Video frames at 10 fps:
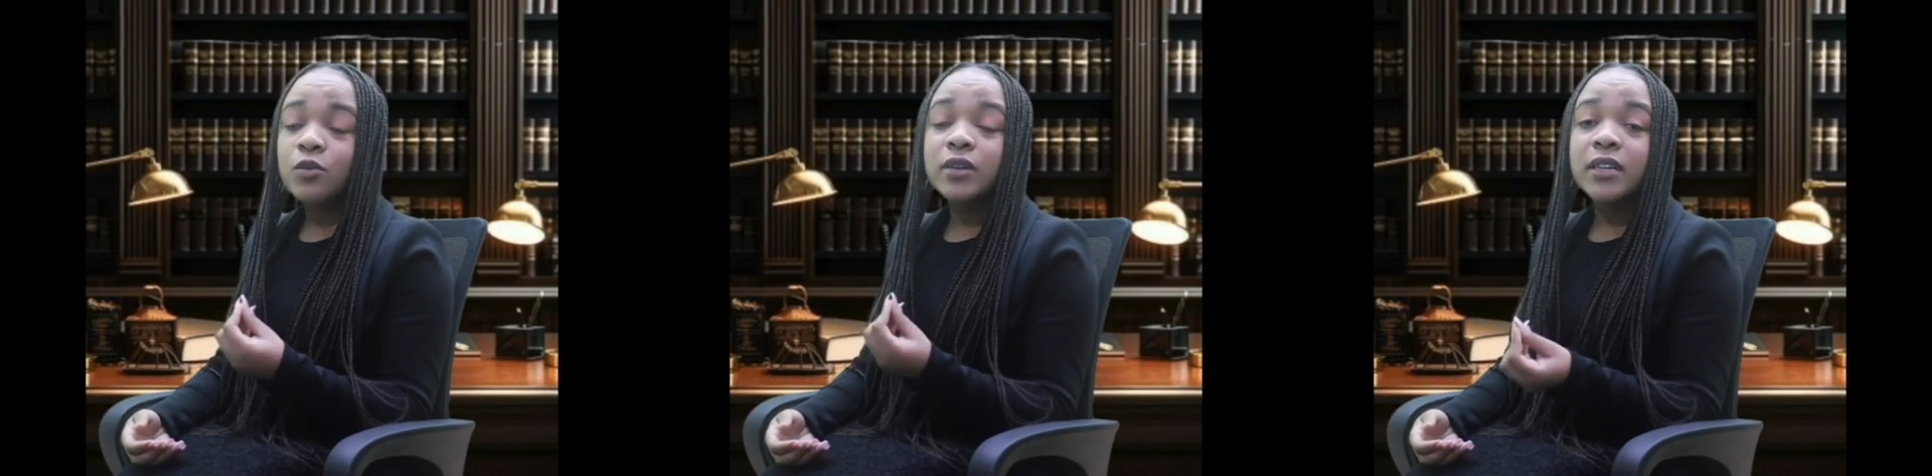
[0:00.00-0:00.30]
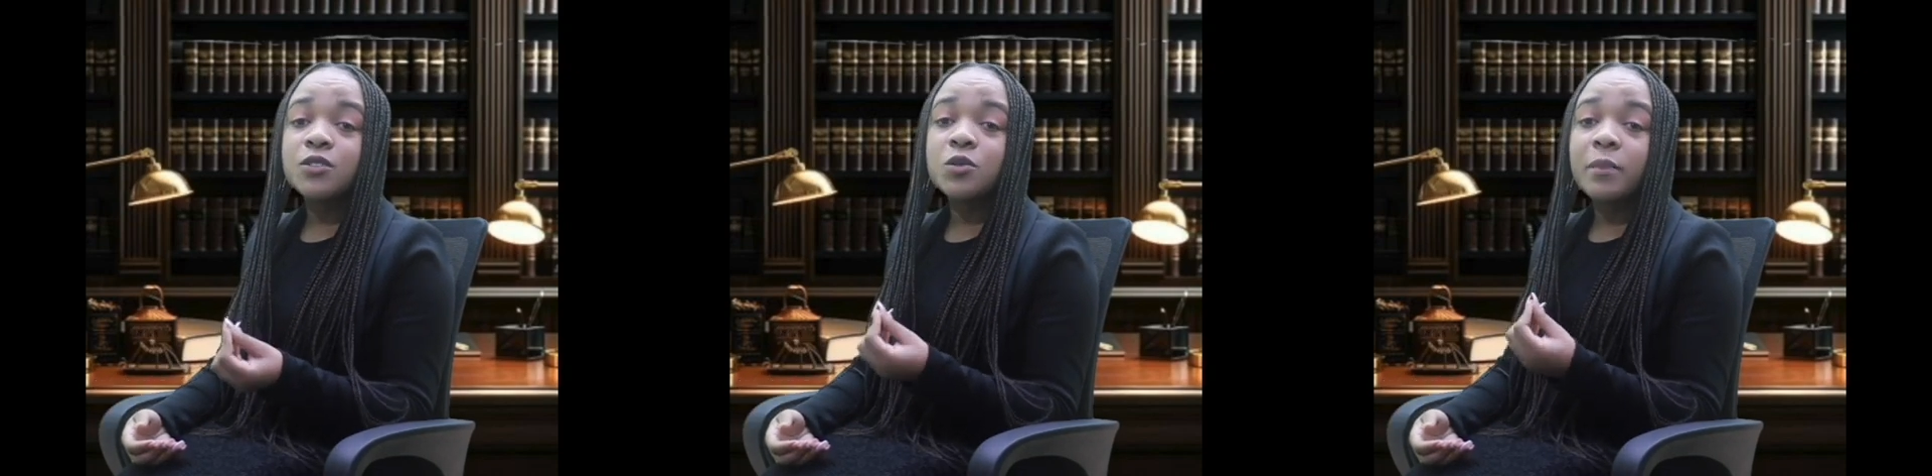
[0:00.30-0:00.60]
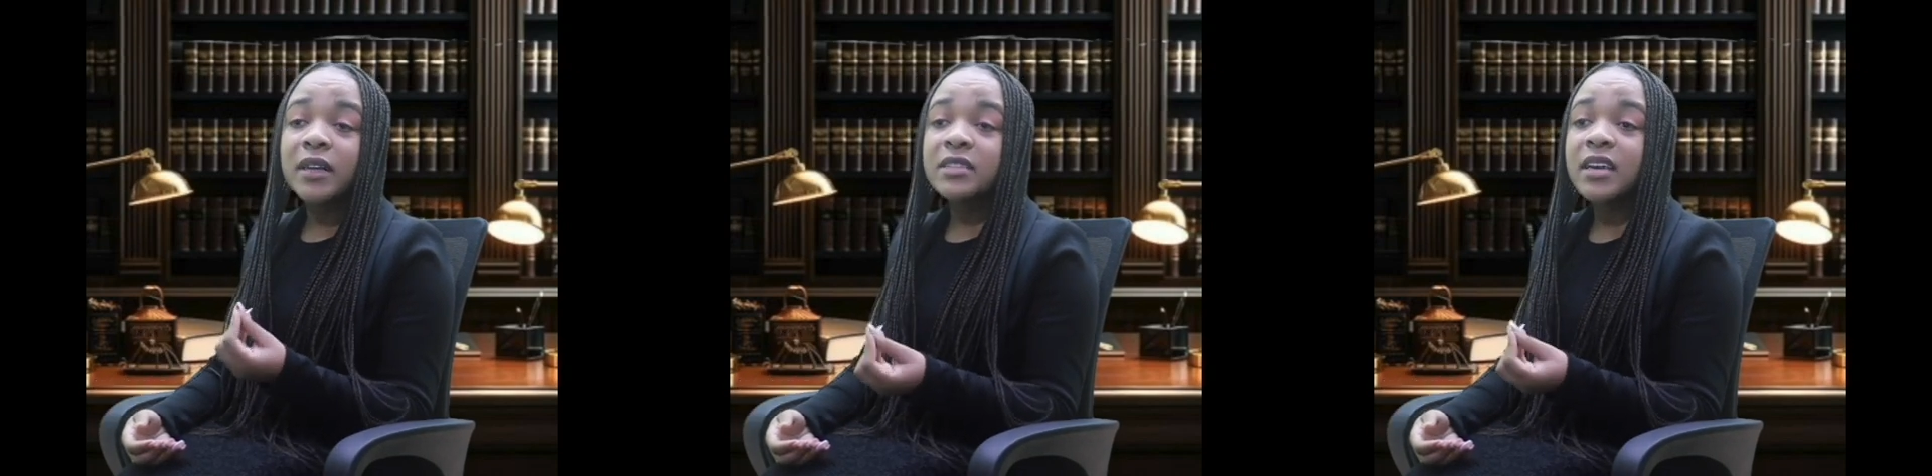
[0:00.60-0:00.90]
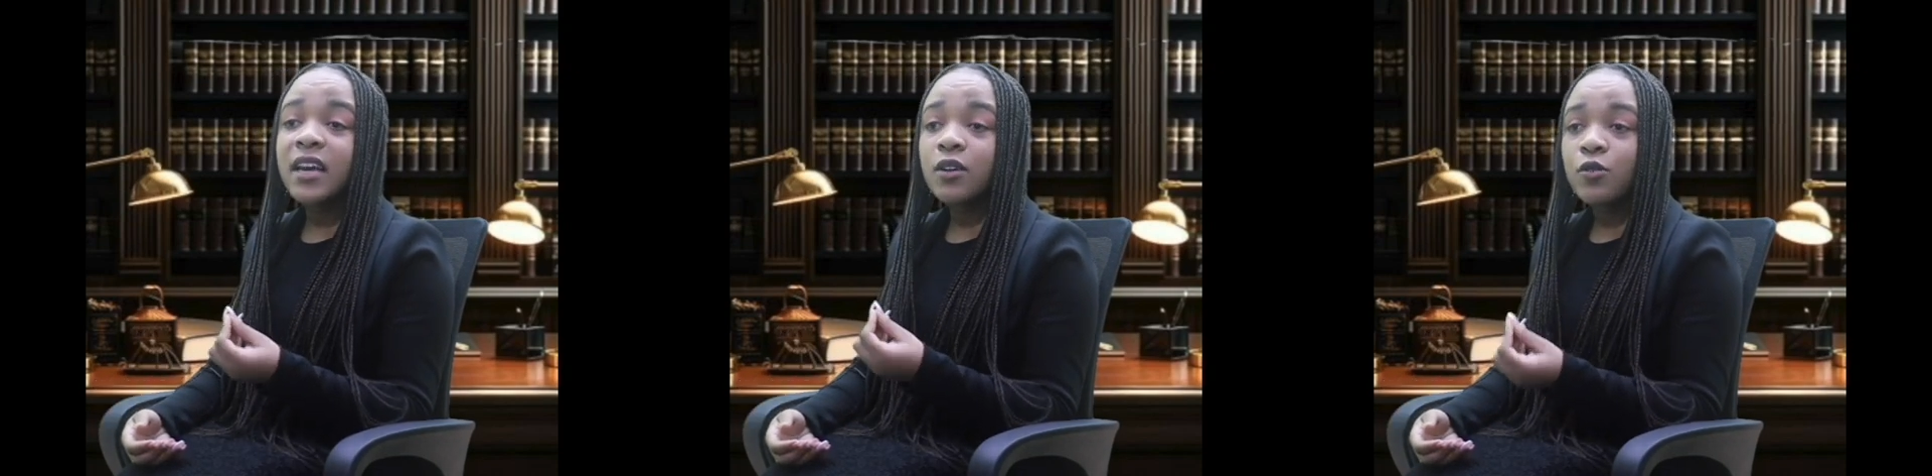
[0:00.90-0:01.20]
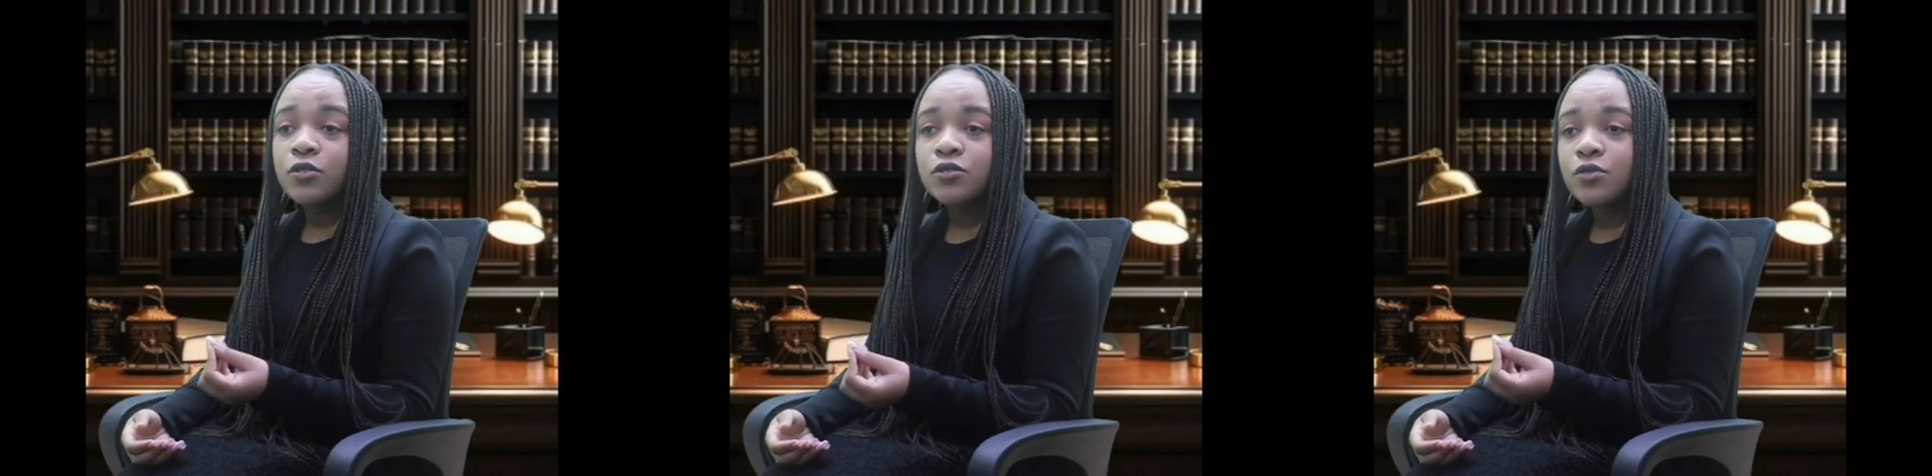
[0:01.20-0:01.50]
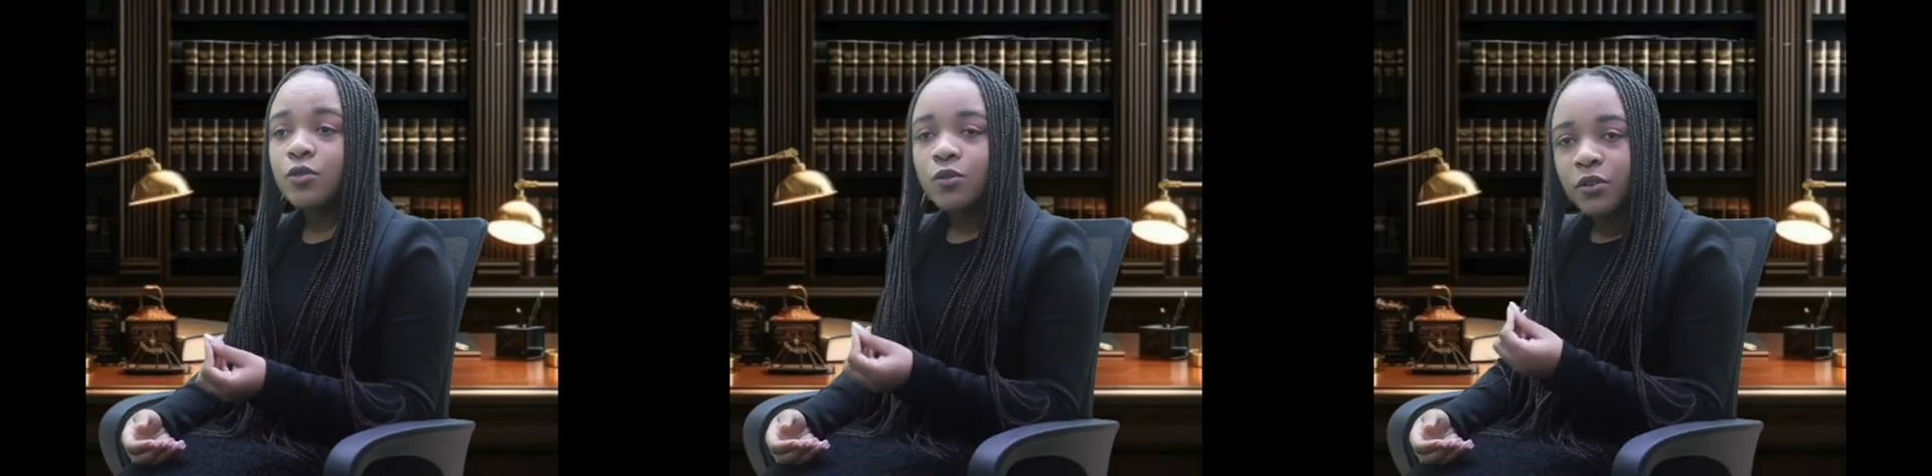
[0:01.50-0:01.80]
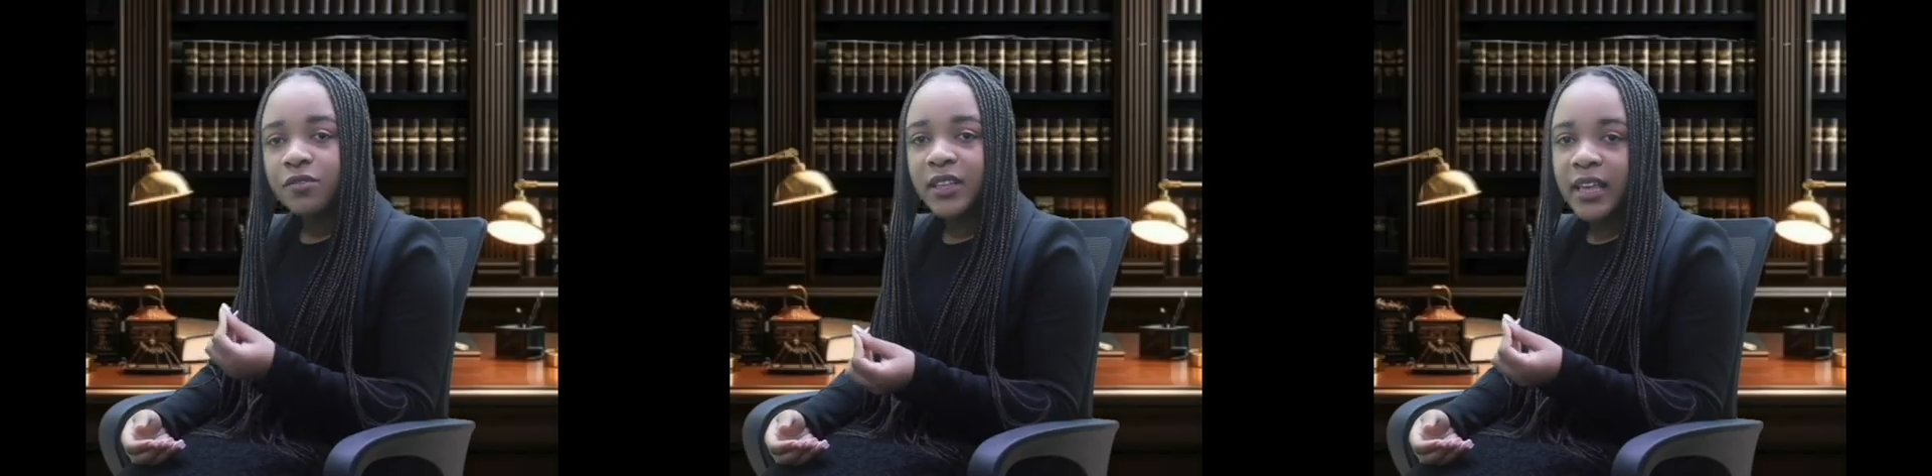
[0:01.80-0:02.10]
only to maintain control
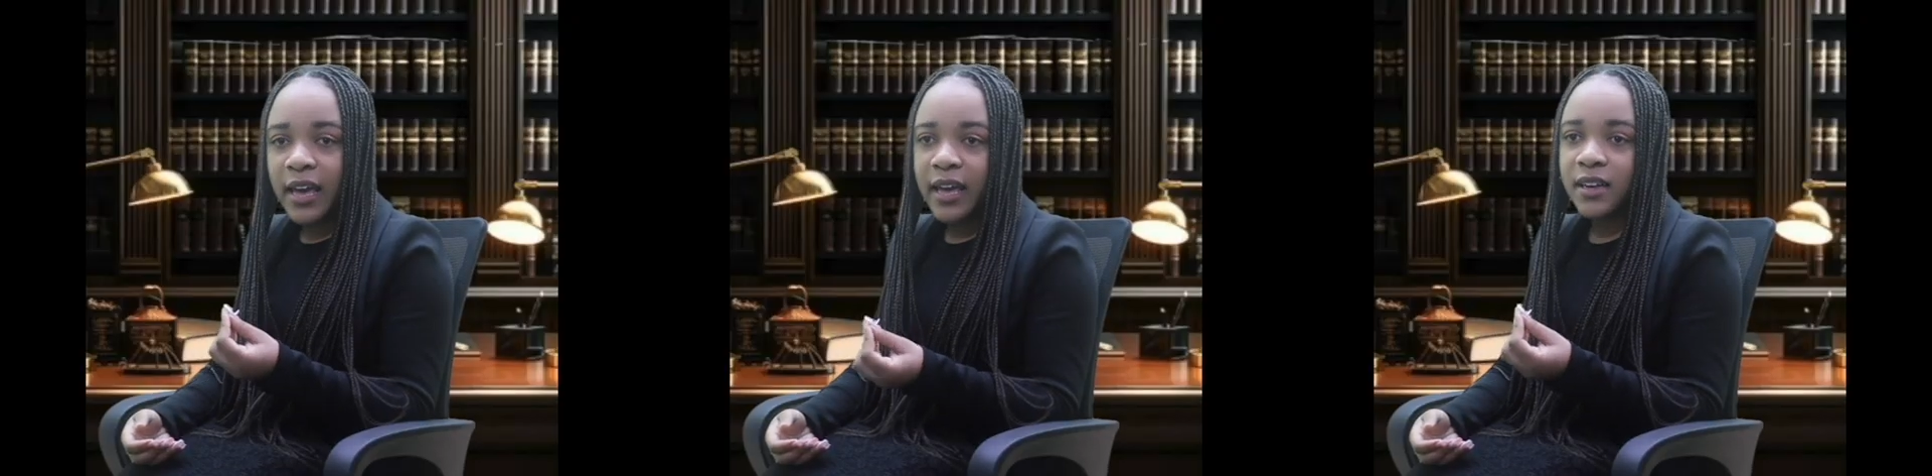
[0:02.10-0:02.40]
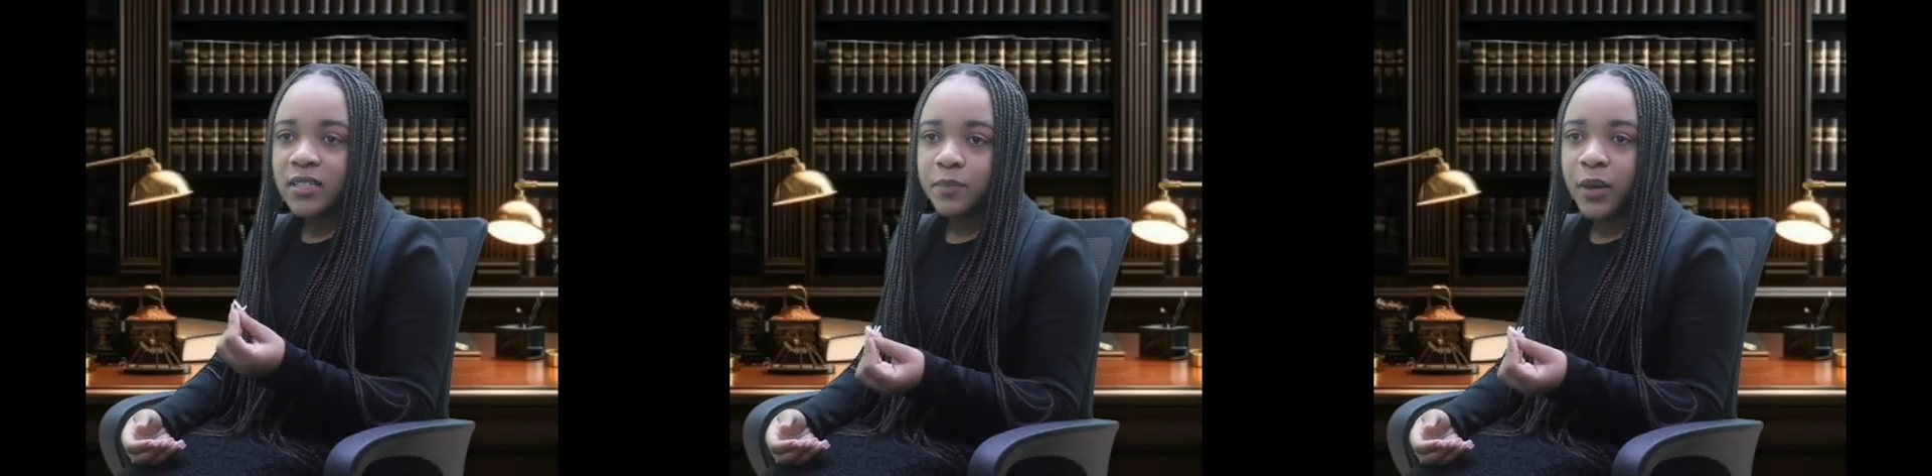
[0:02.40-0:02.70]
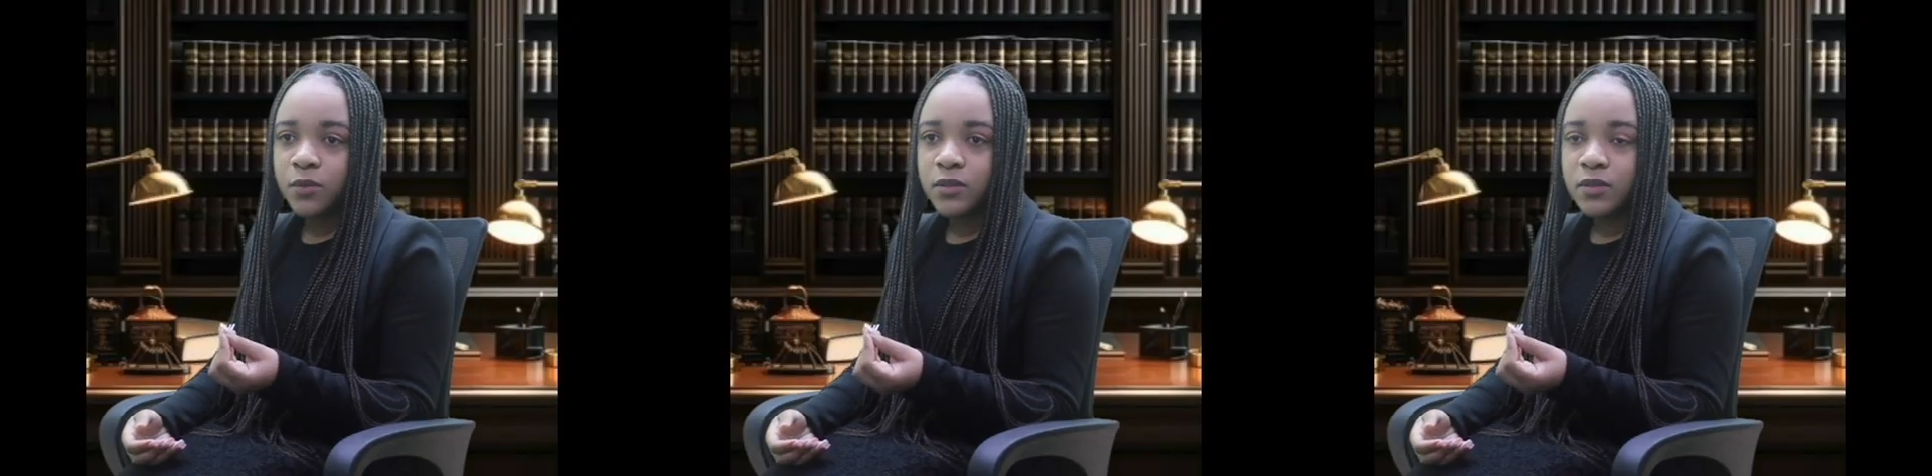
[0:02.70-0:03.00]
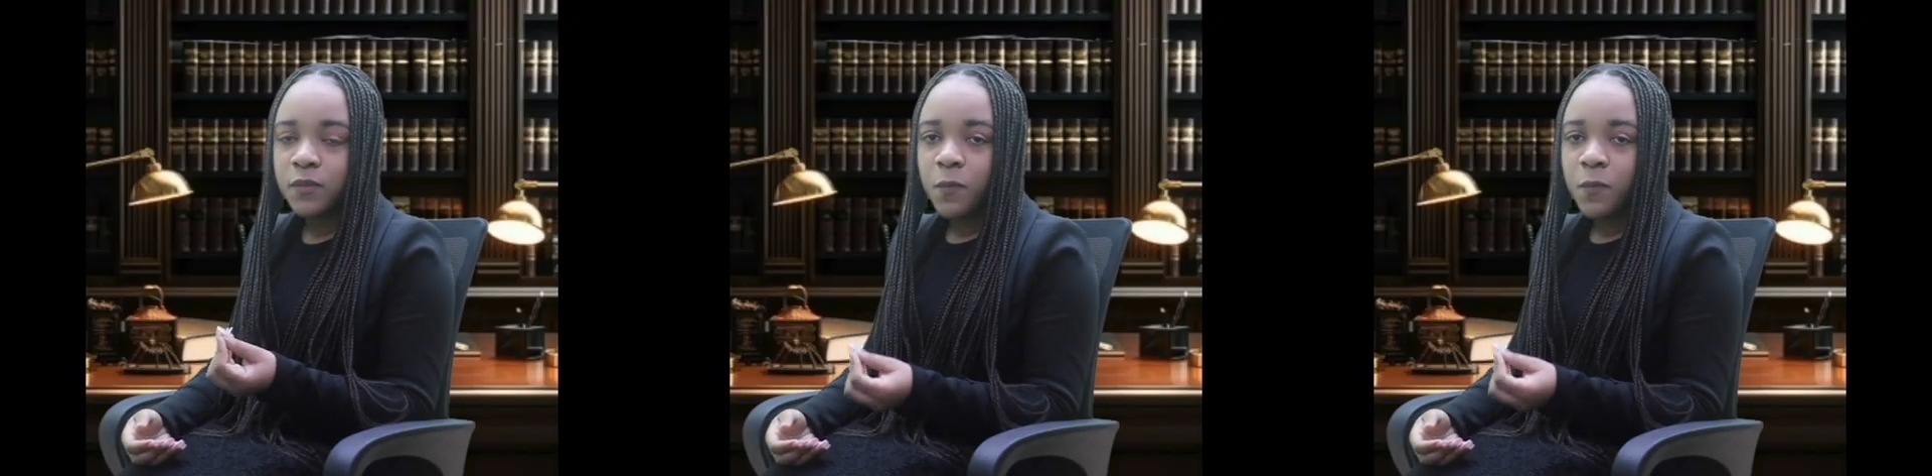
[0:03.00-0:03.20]
over their ex-spouse.